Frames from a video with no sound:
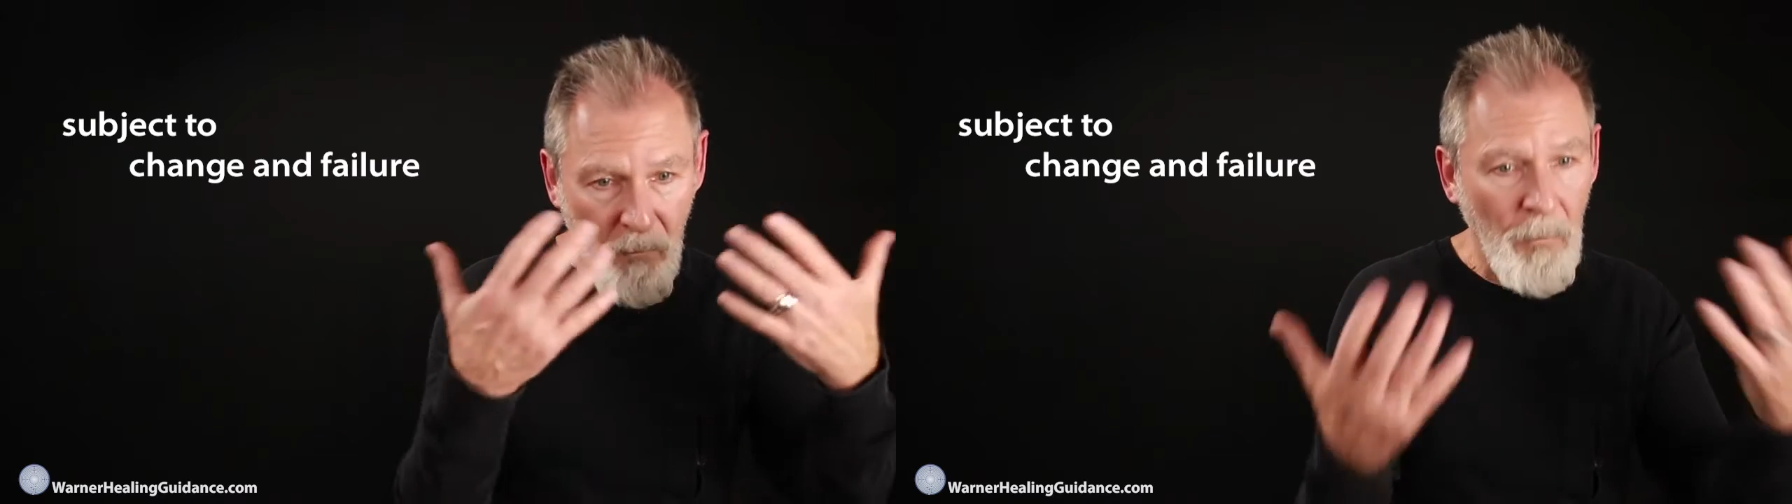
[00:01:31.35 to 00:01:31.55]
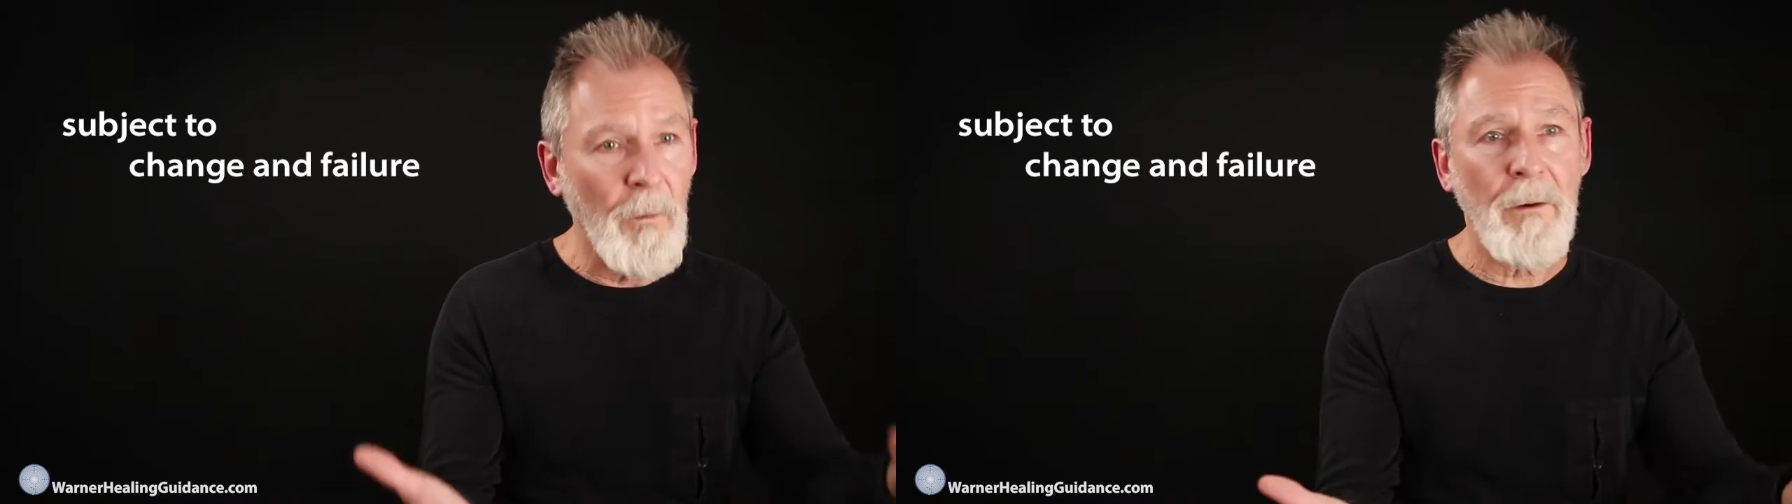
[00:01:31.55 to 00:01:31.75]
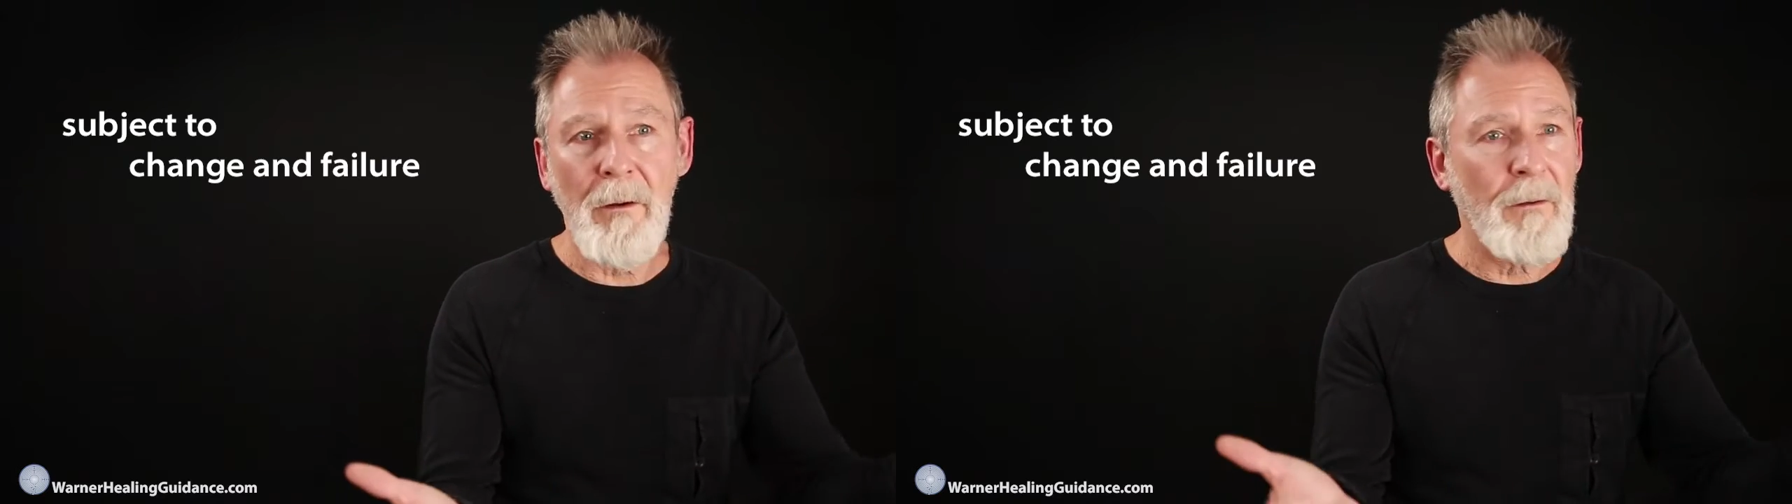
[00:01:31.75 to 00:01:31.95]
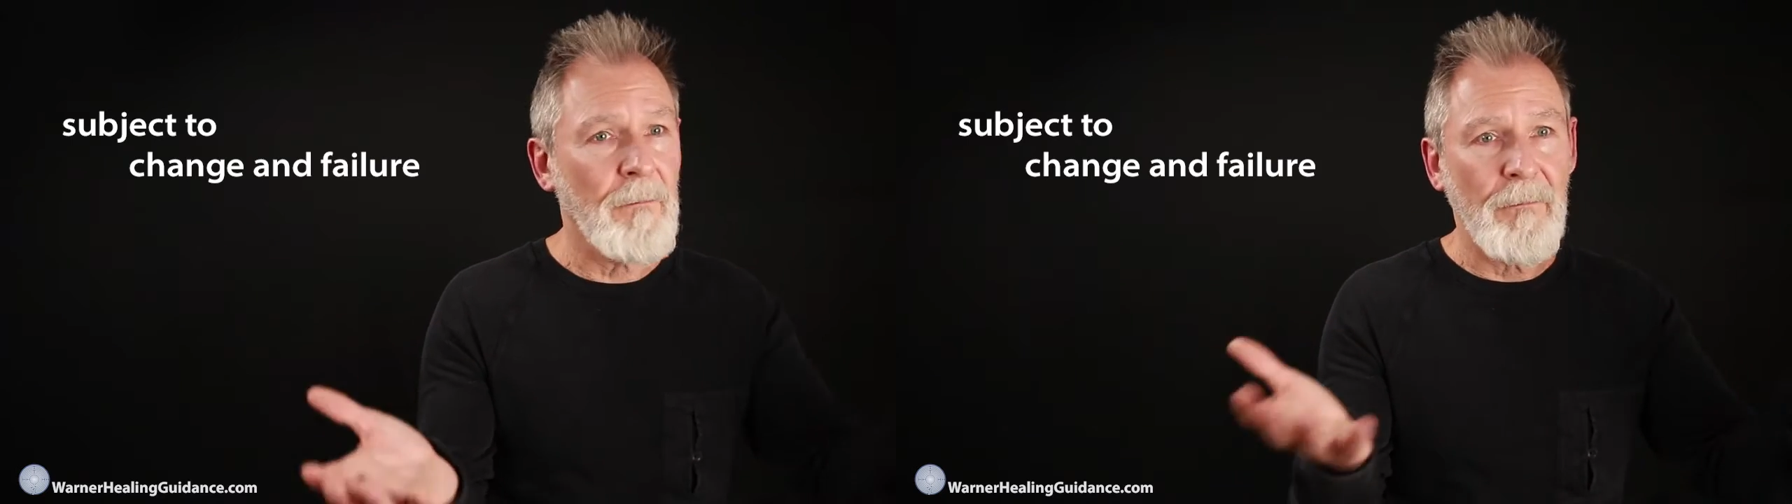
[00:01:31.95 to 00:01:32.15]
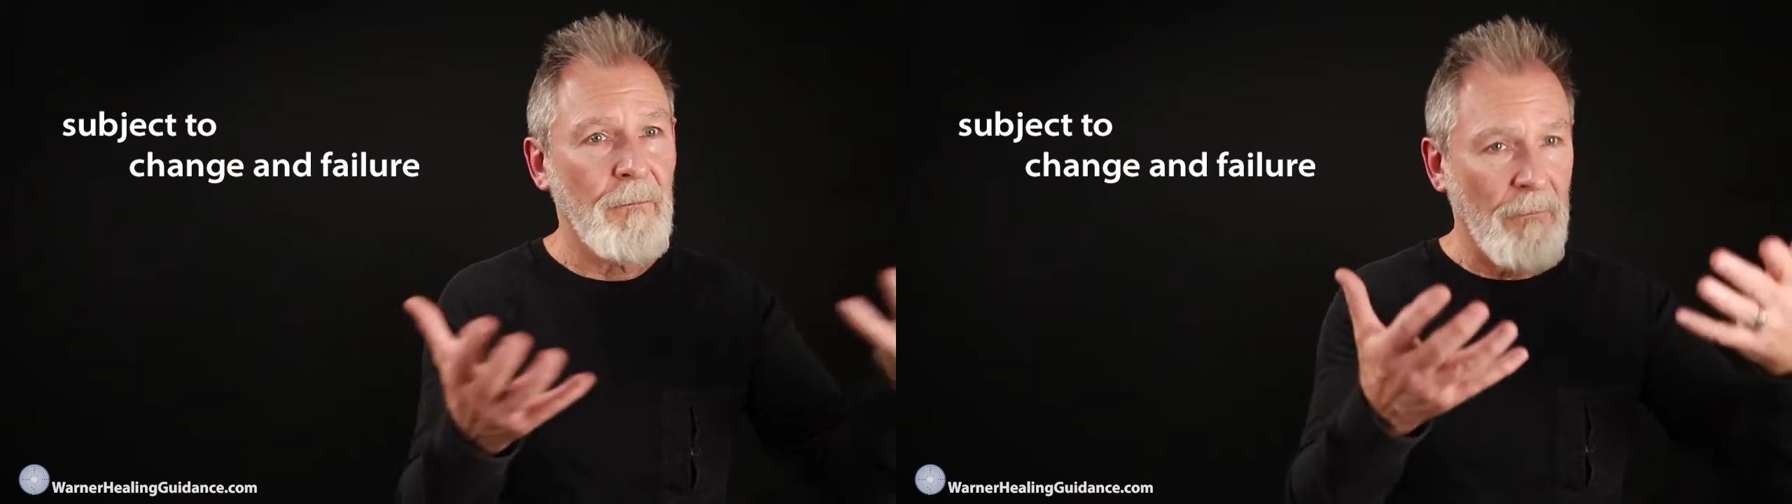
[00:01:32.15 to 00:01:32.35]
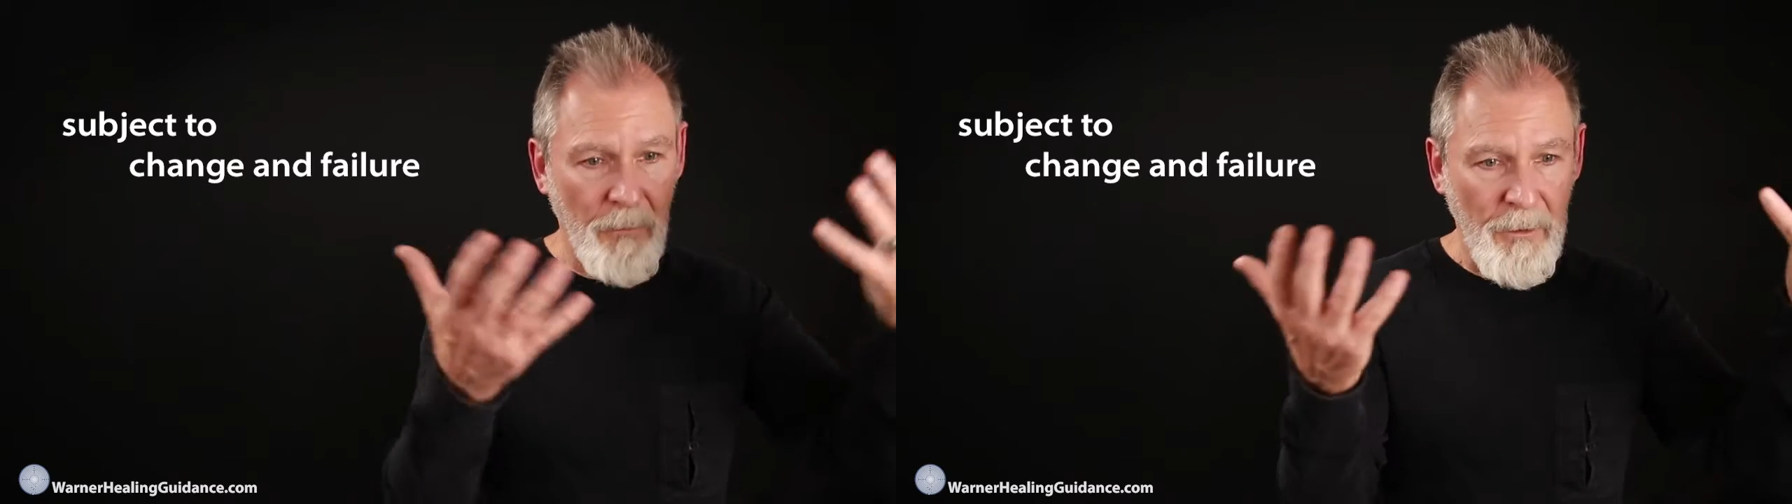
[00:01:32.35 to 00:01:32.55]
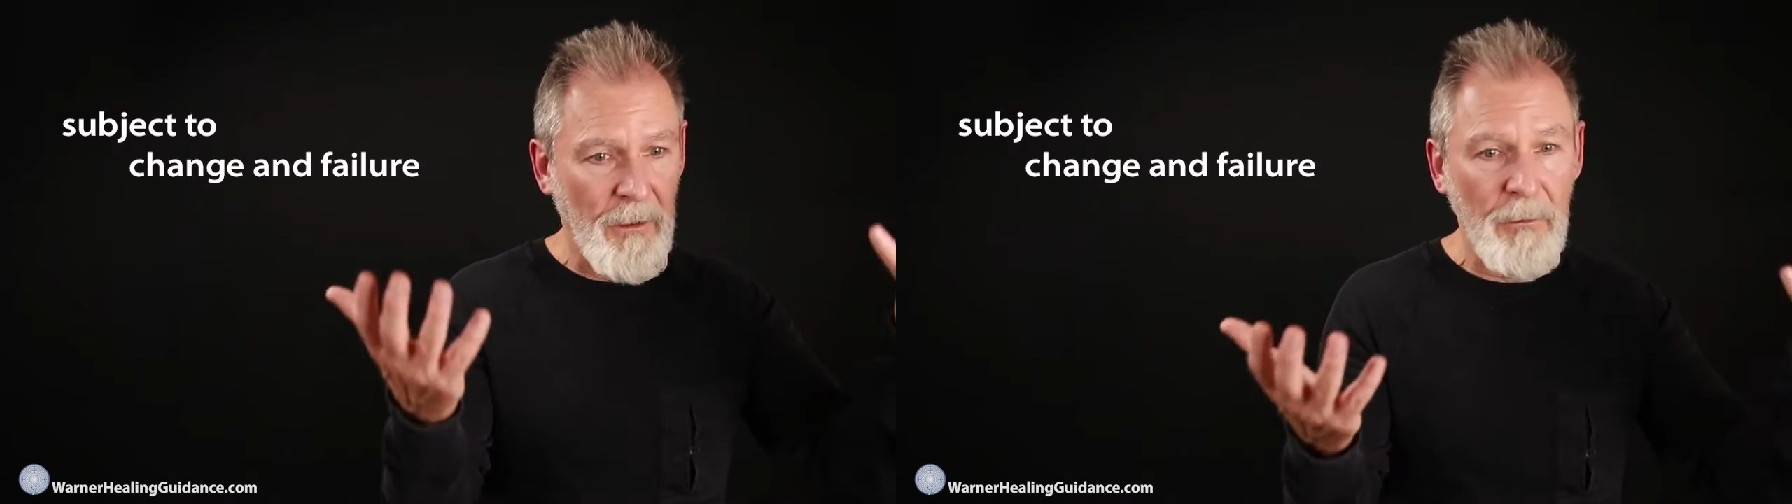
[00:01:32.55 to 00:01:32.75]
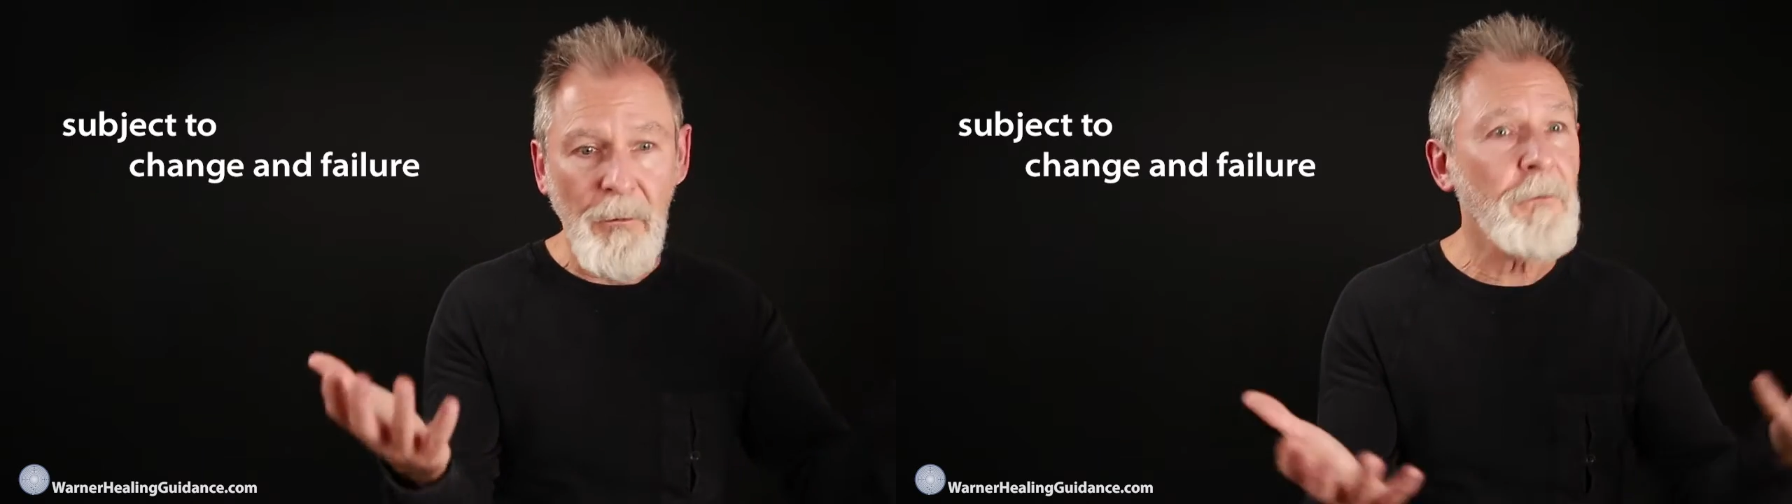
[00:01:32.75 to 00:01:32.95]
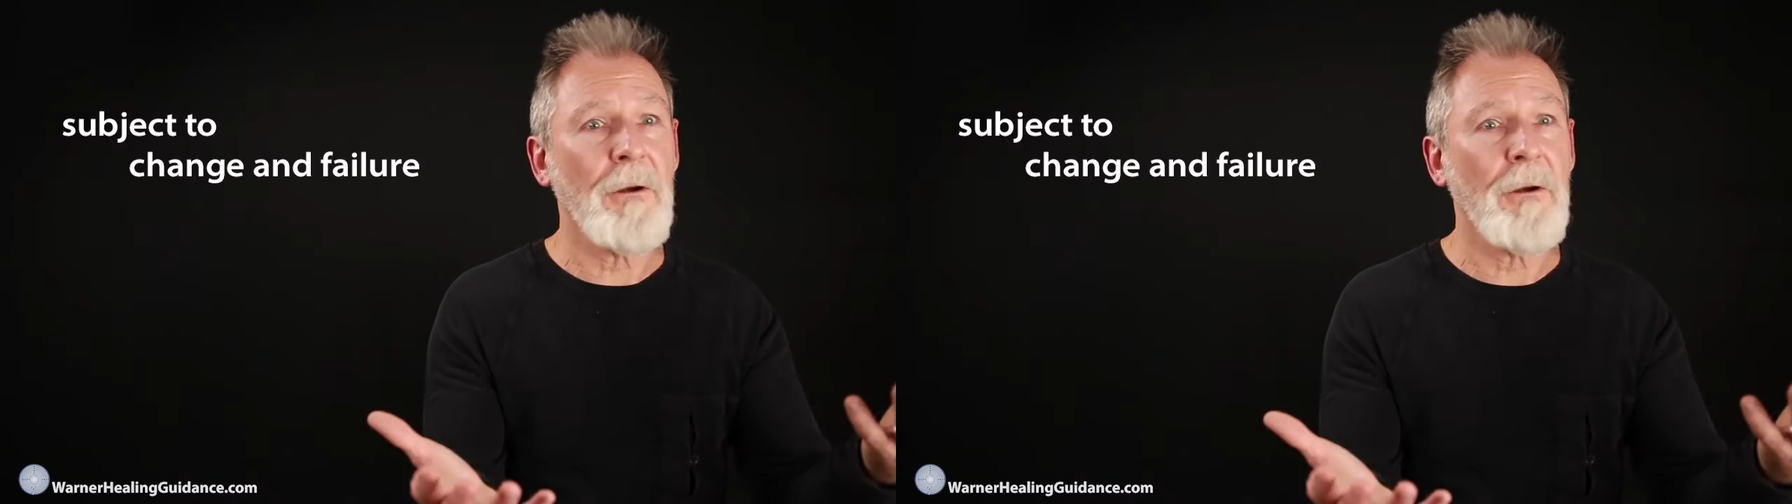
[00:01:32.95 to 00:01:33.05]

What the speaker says: we're gonna lose